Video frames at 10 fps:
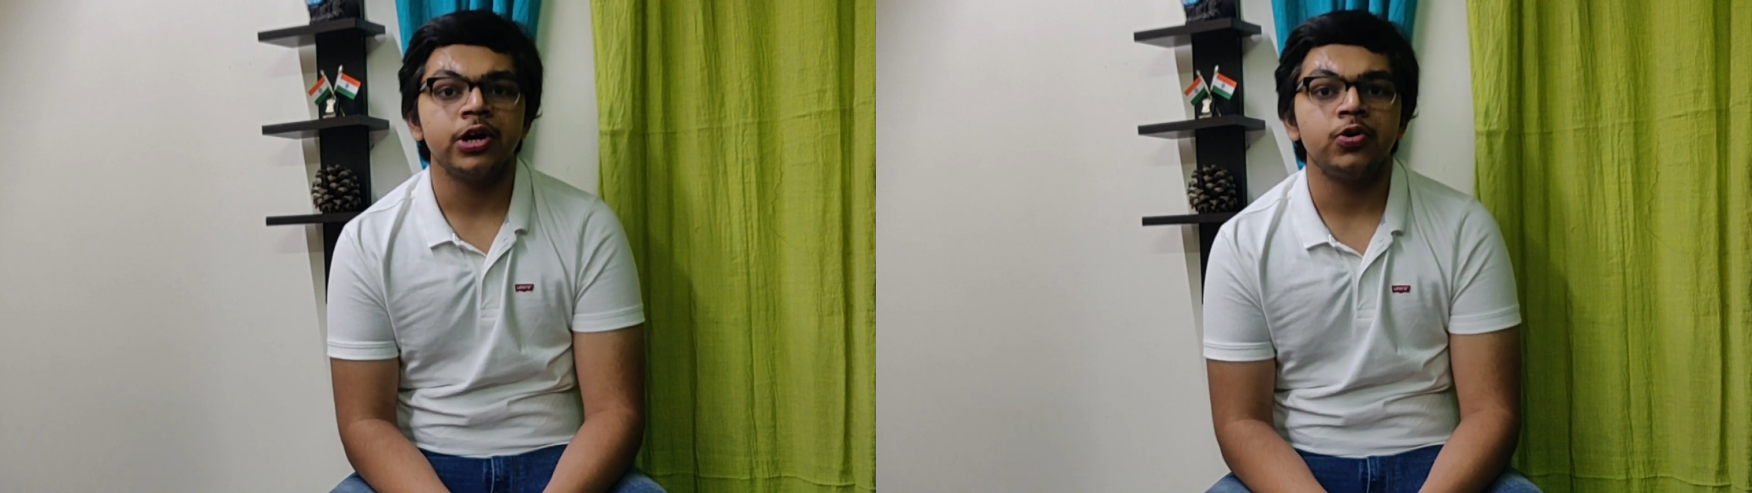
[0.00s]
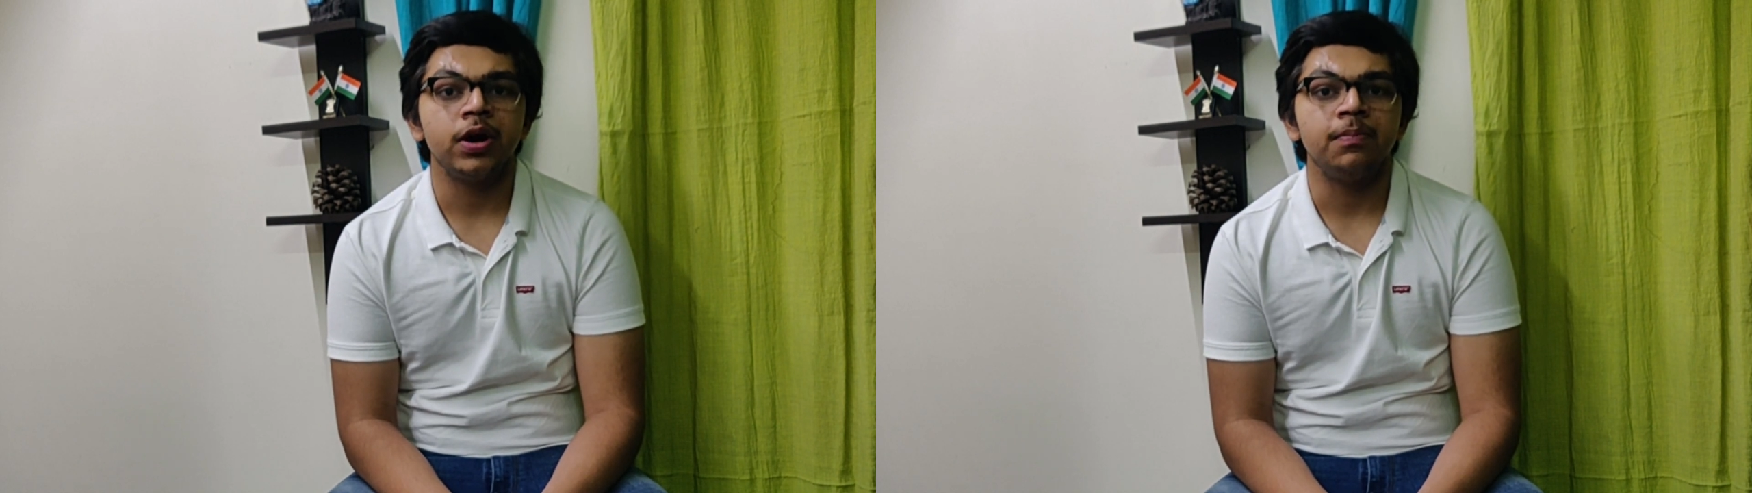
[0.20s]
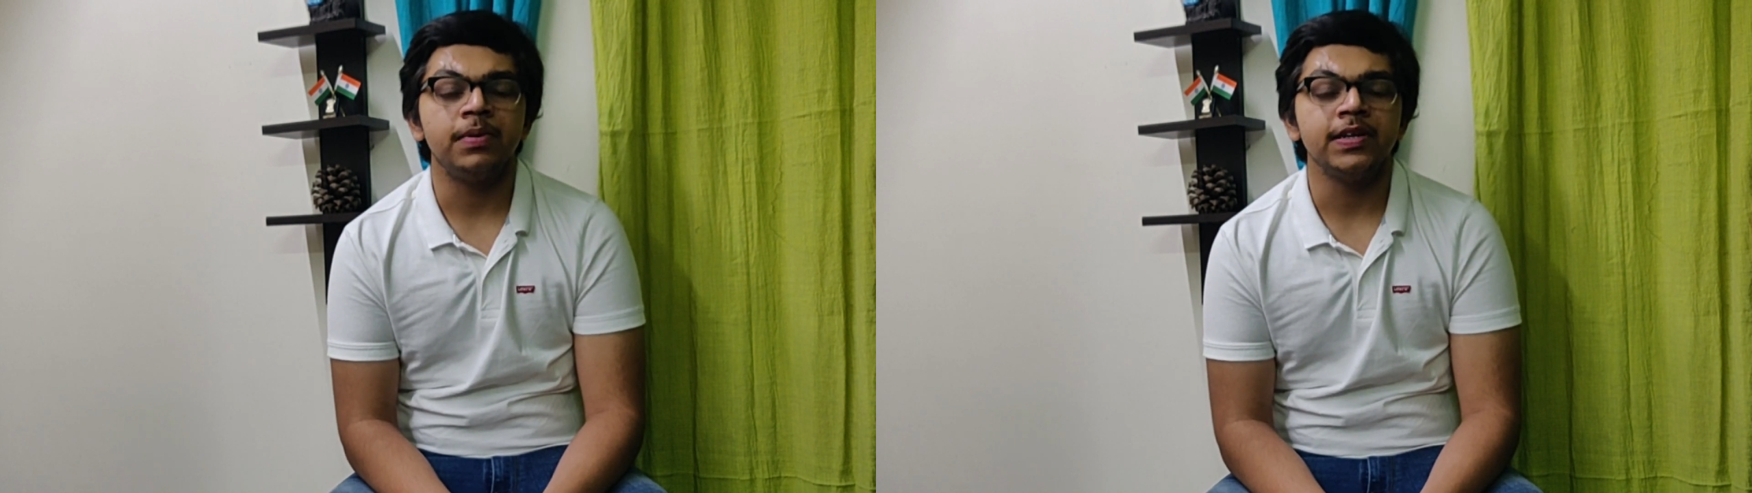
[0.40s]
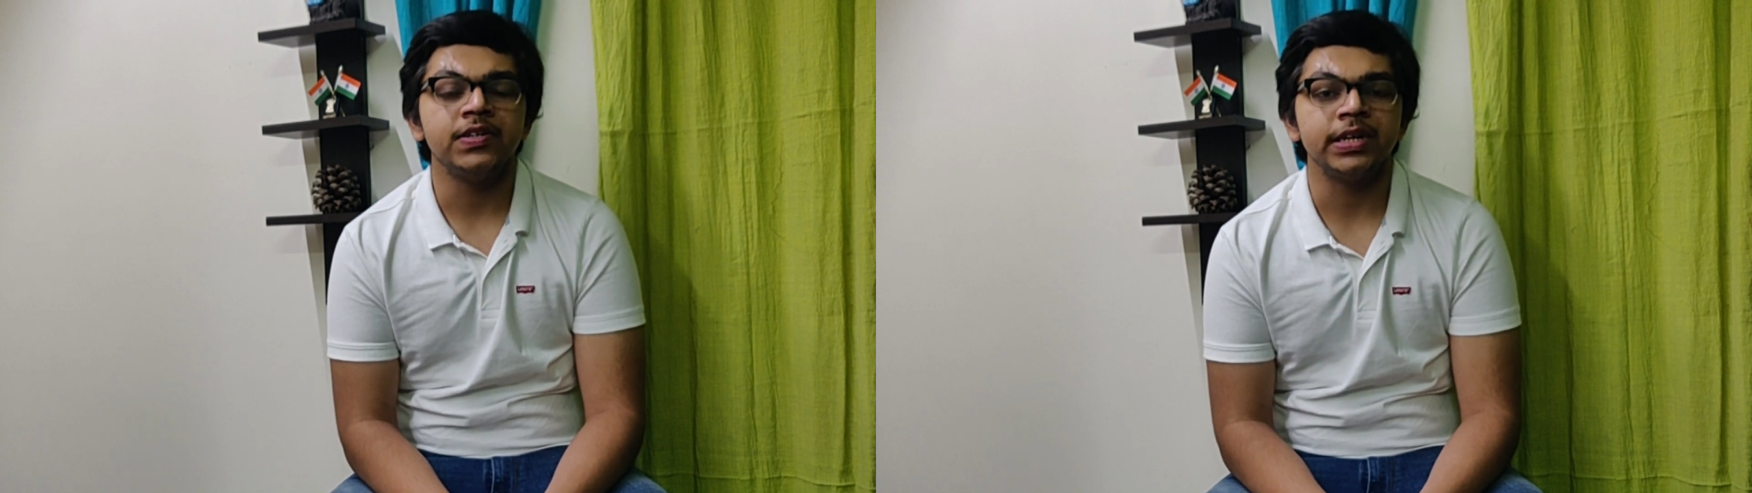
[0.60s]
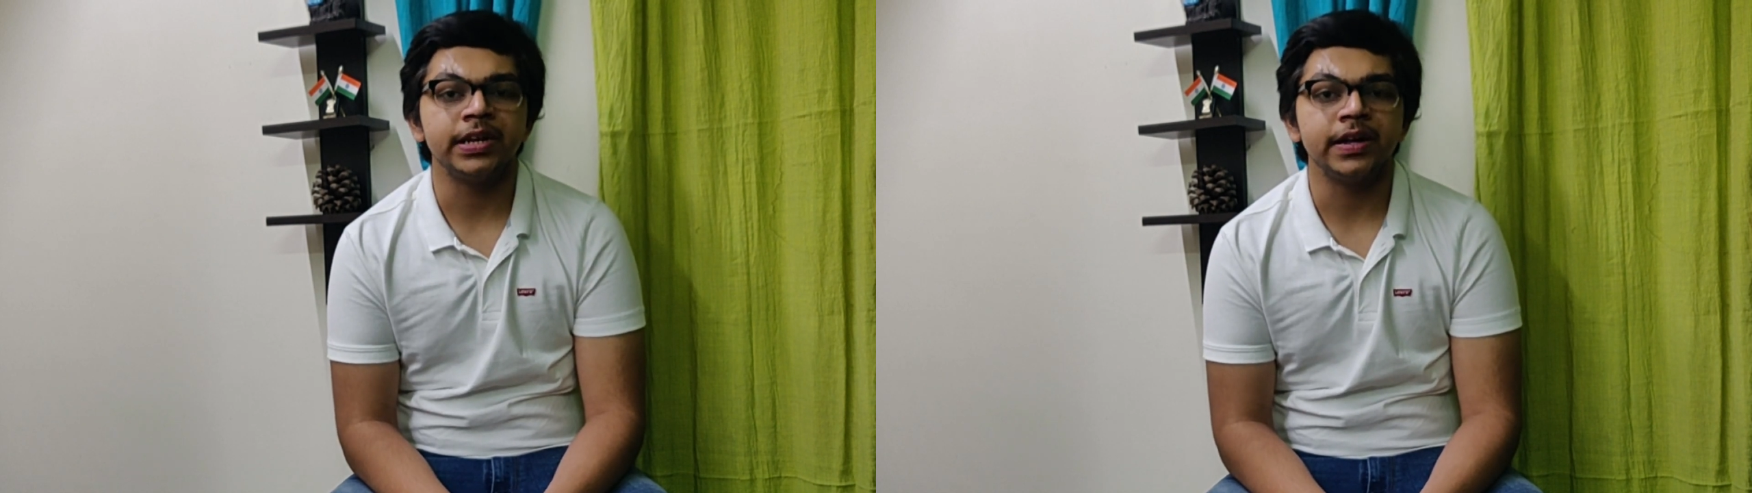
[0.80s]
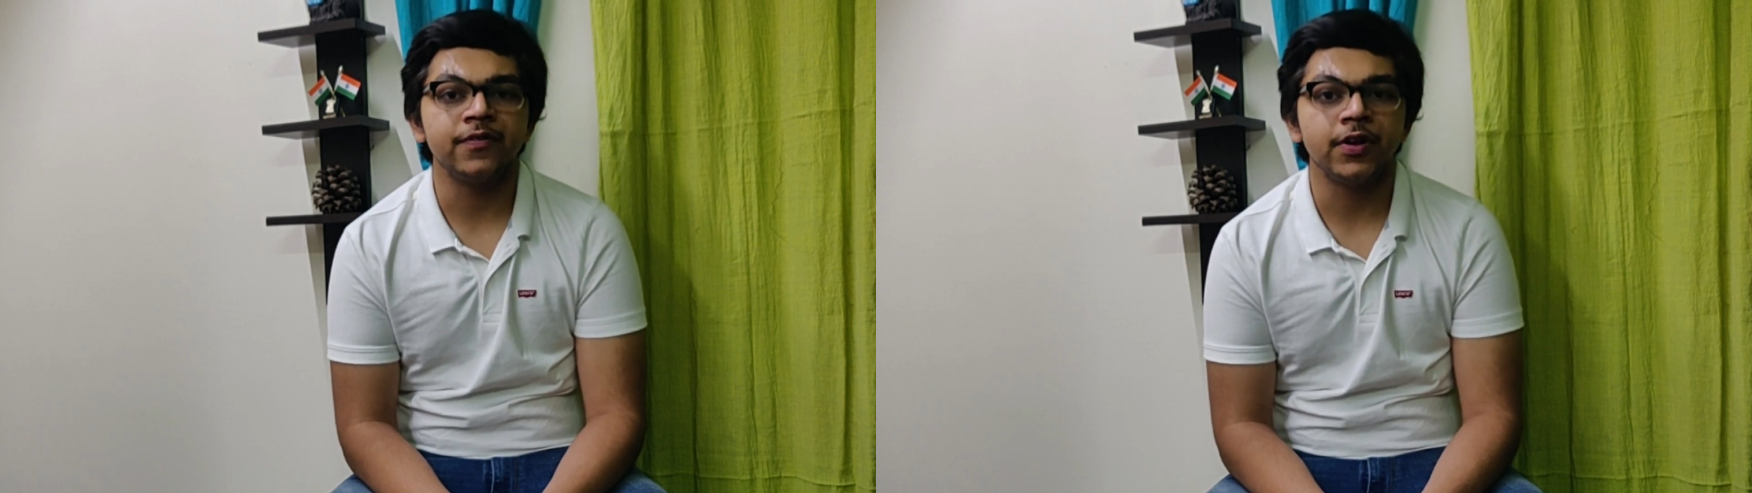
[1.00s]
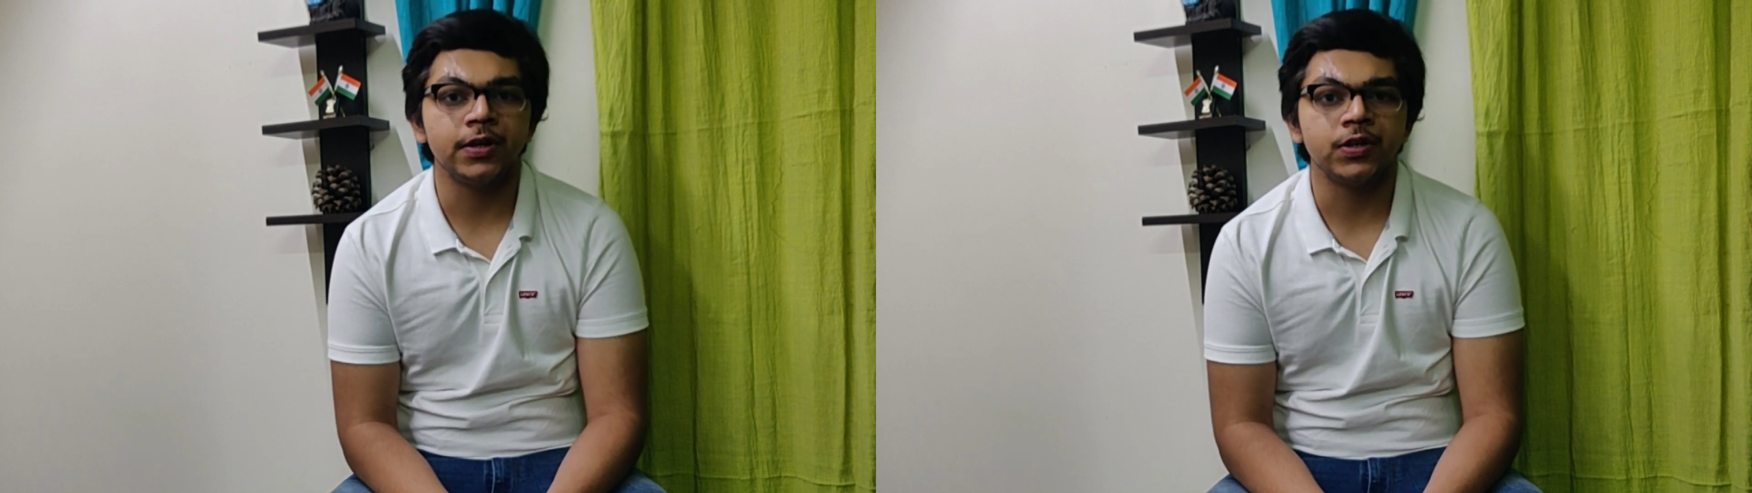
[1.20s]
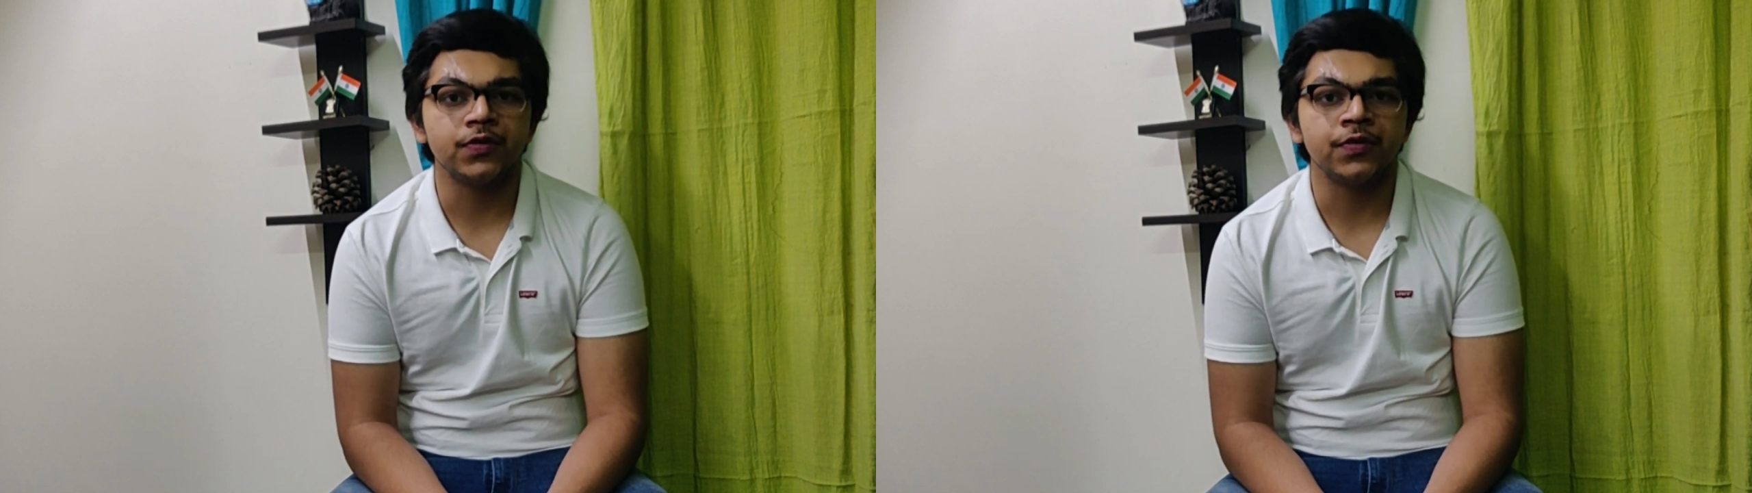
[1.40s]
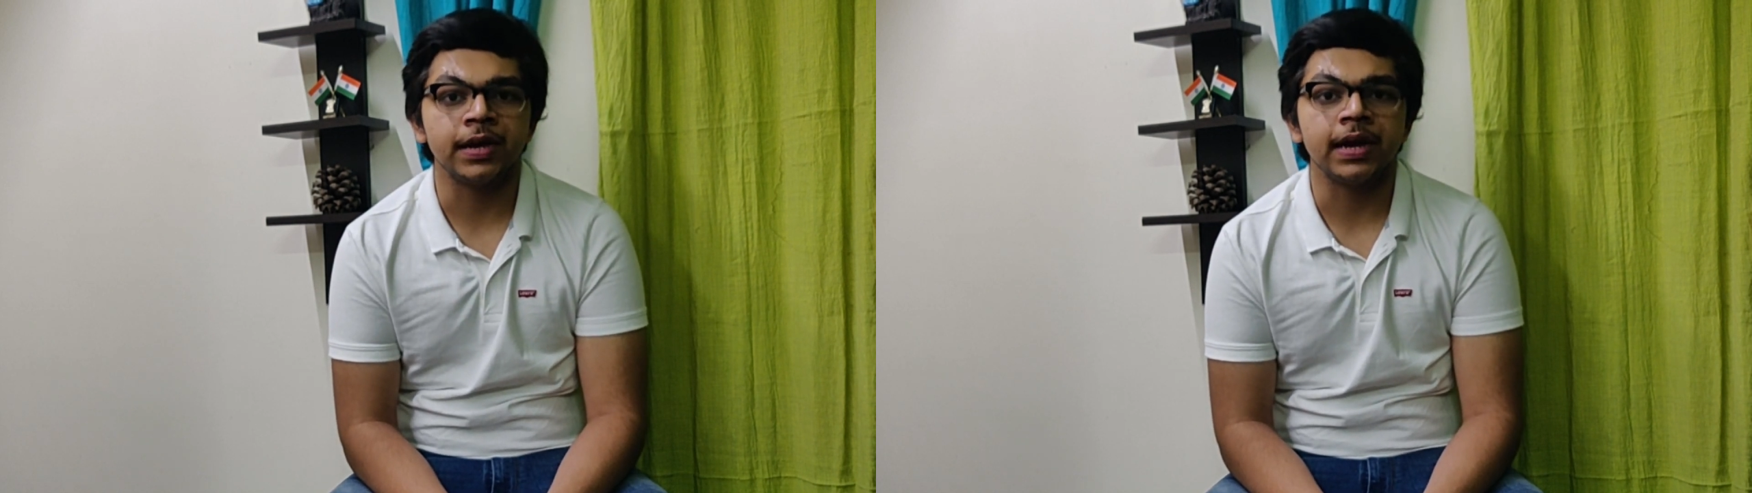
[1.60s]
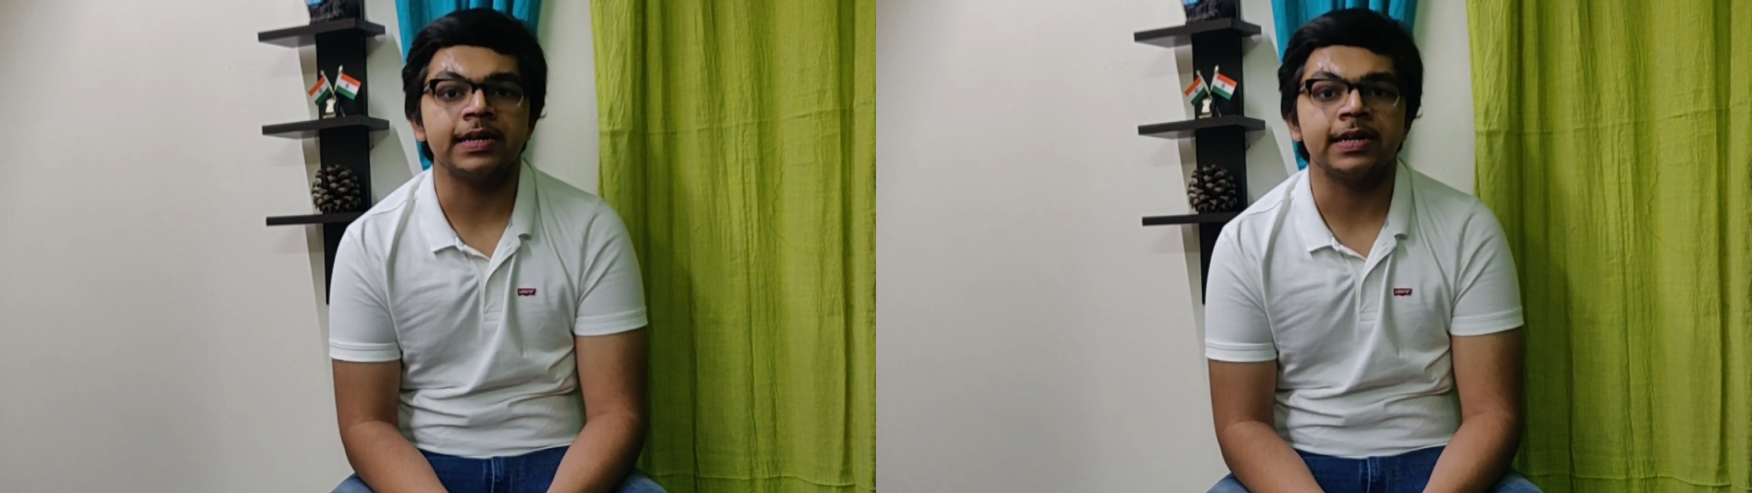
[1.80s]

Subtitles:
to embrace Indian philosophy